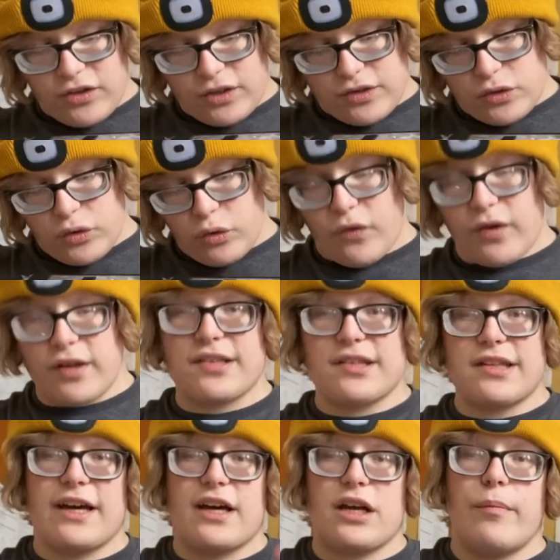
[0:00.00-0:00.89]
looks cool. This
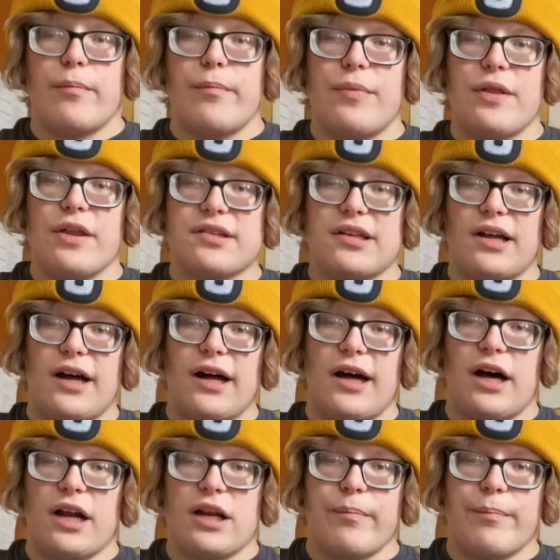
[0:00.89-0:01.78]
thing on the this
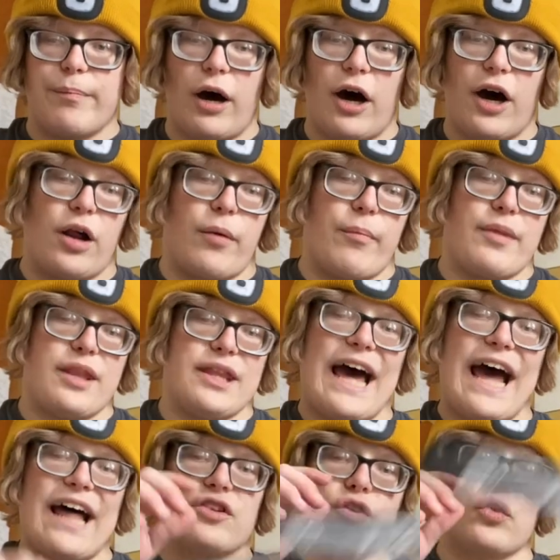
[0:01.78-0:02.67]
uh on the bottom.
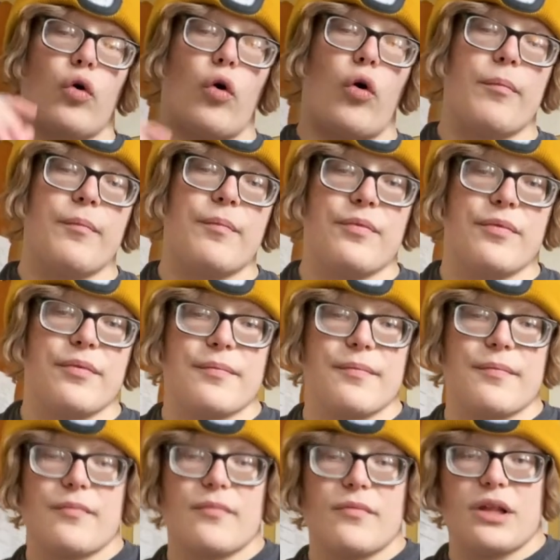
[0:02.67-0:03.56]
That's cool.
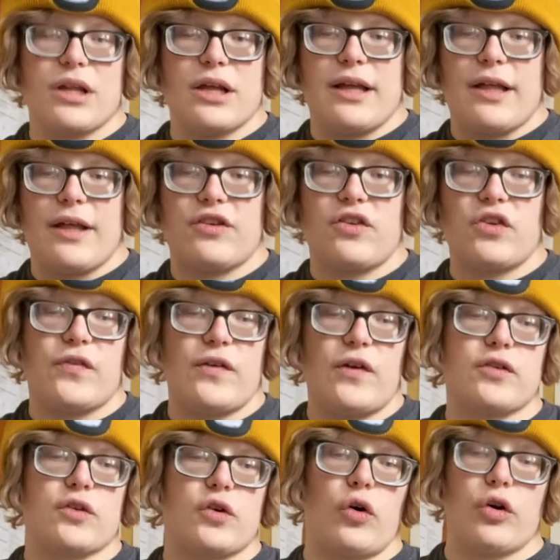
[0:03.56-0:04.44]
It just
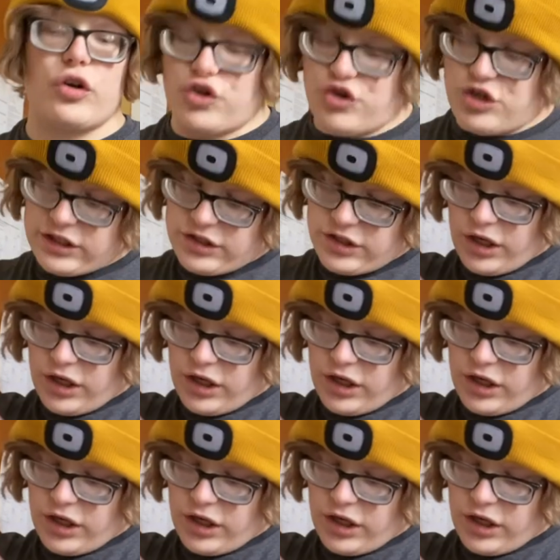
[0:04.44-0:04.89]
feels cold as shit